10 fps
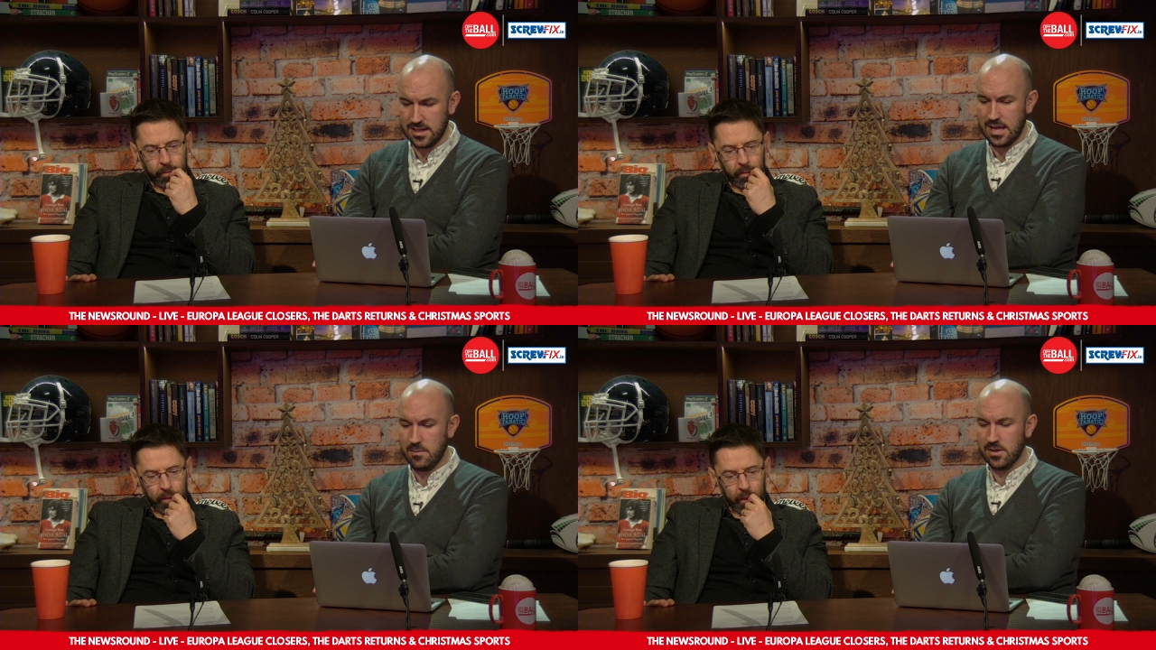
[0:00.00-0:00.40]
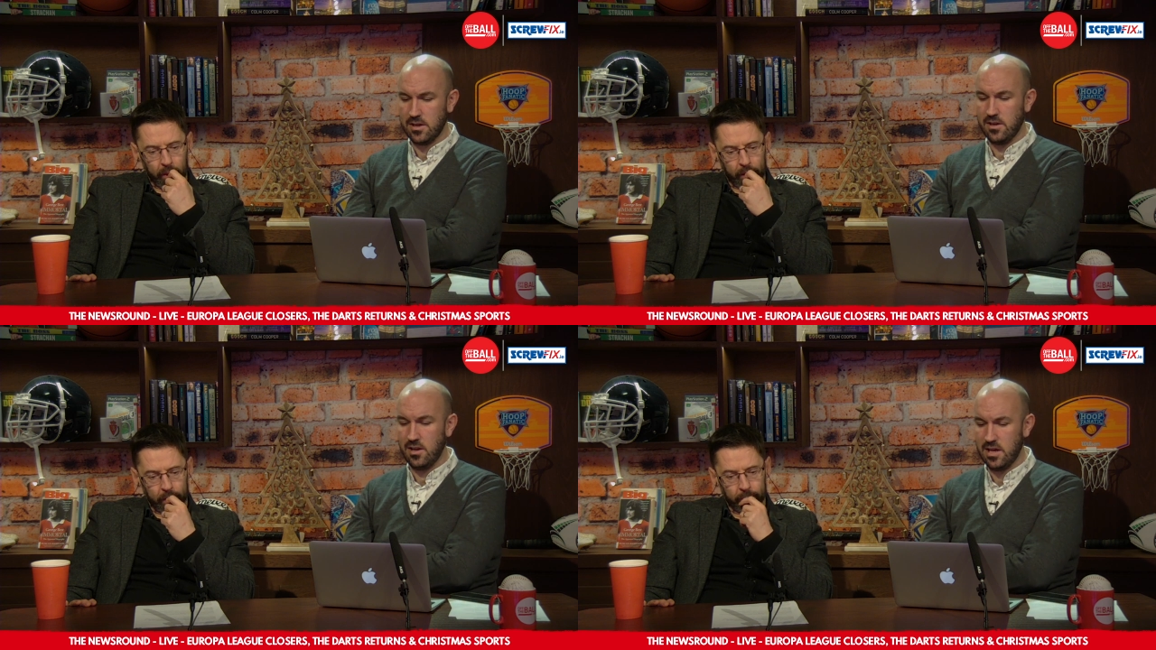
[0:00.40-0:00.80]
Speaker 1: a game you can
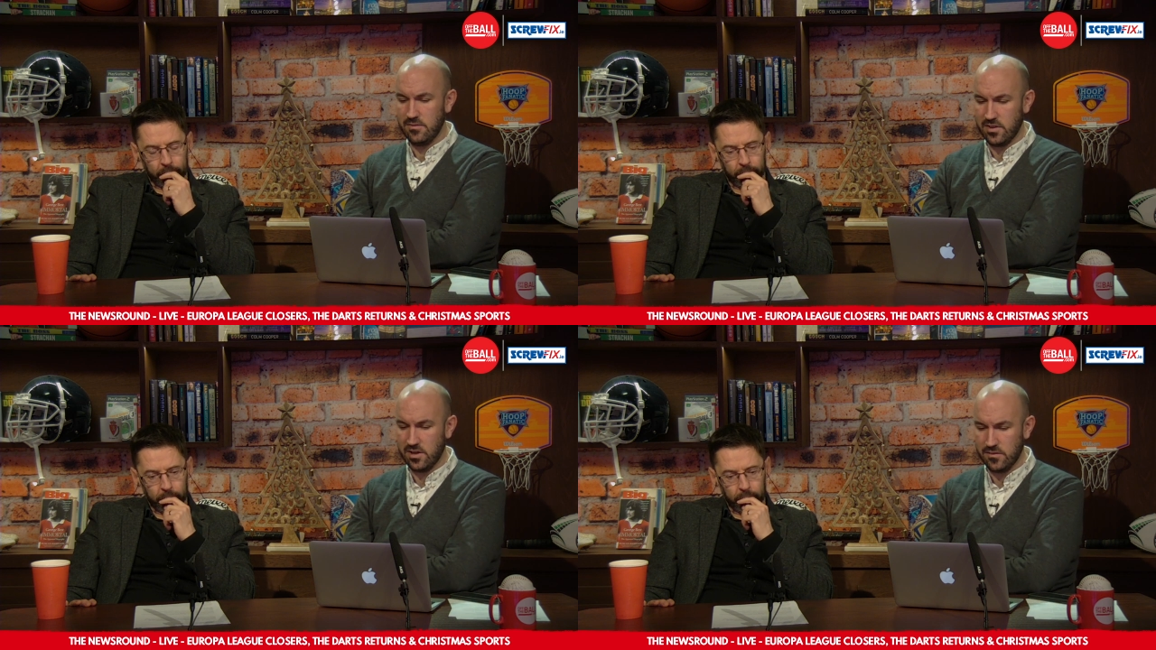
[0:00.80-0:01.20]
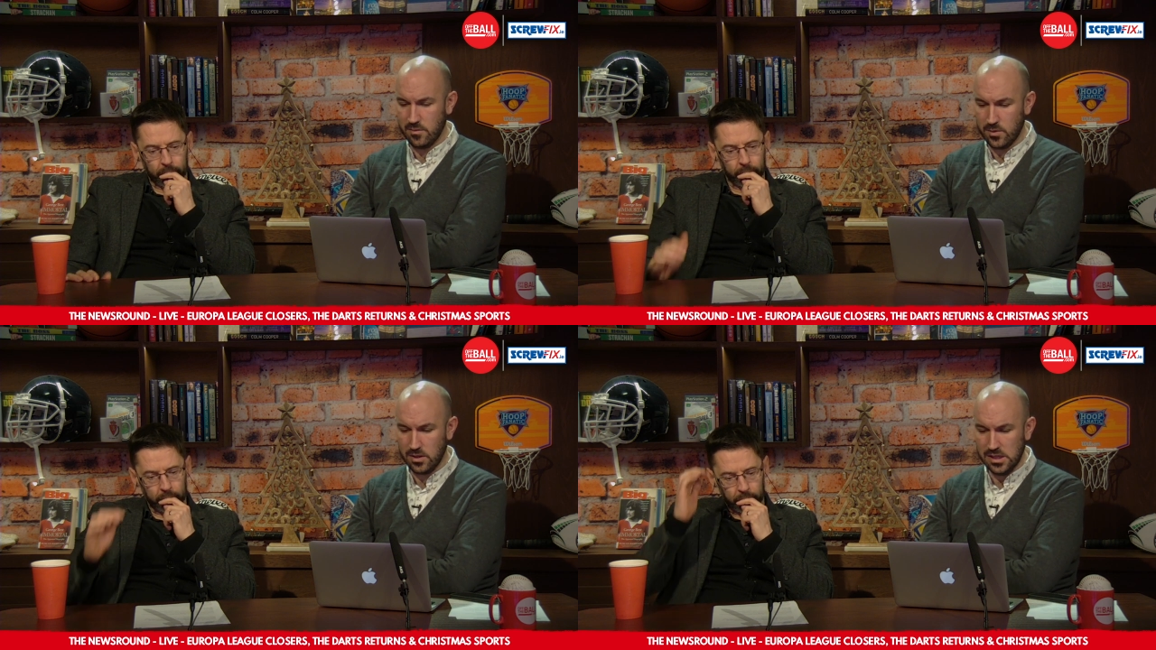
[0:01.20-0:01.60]
hear live on Off The
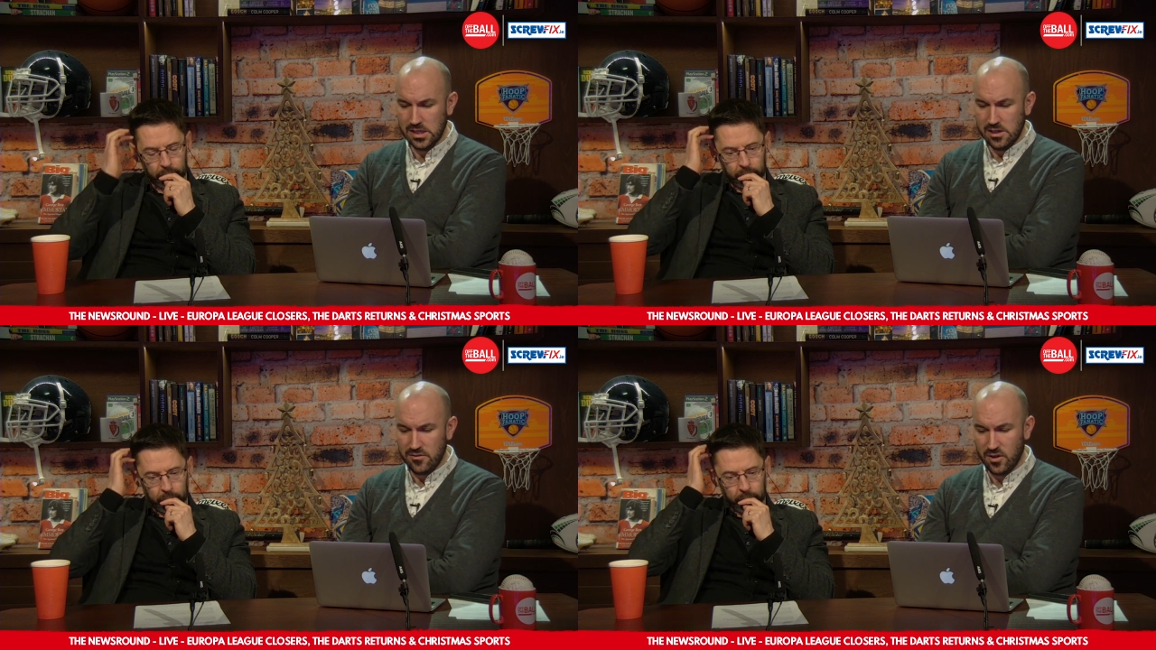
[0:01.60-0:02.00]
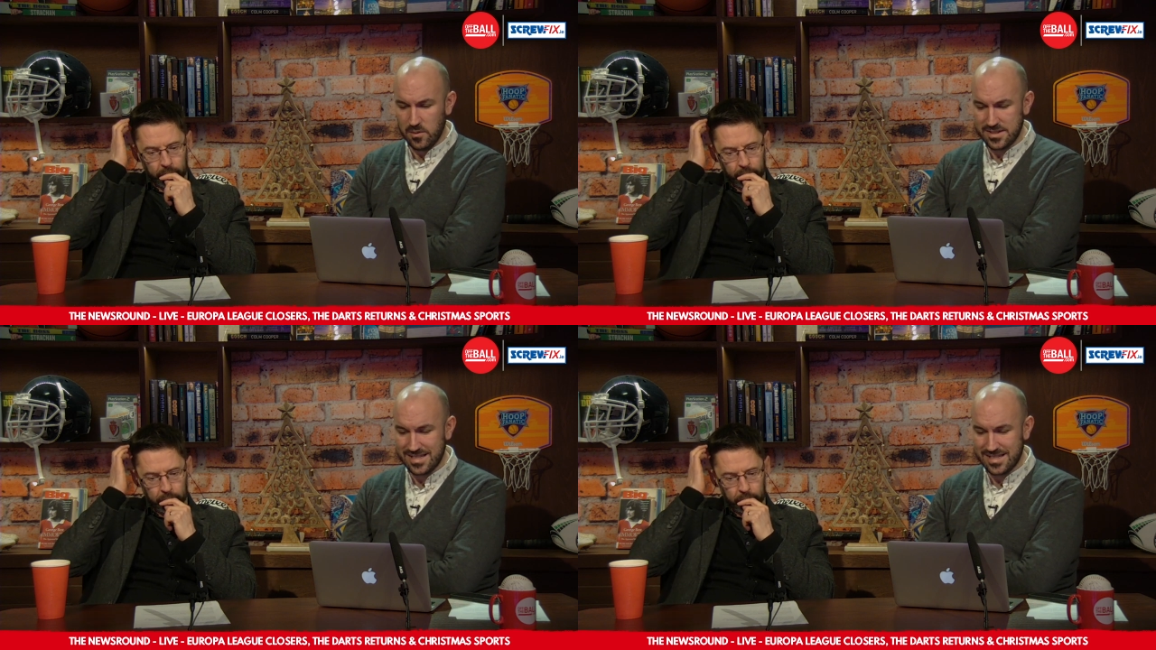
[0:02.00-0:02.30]
Ball, following